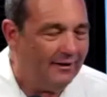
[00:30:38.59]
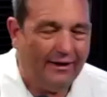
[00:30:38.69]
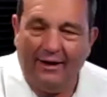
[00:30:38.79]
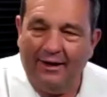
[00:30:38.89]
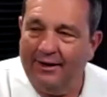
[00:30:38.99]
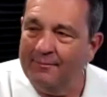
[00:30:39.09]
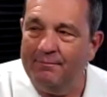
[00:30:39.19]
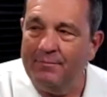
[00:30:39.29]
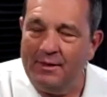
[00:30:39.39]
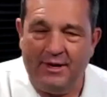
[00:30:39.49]

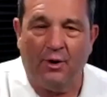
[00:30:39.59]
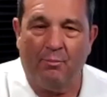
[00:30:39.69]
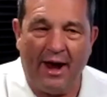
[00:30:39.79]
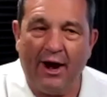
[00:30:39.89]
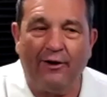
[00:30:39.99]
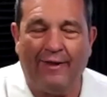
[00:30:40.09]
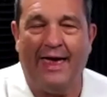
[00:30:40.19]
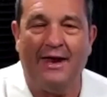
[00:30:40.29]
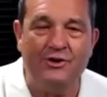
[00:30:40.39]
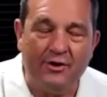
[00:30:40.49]
Pearland,
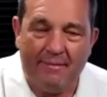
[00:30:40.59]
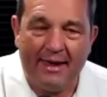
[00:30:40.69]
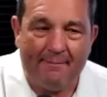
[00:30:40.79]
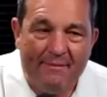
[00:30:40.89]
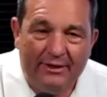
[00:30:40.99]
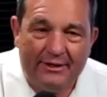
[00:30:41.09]
you can make $1 million.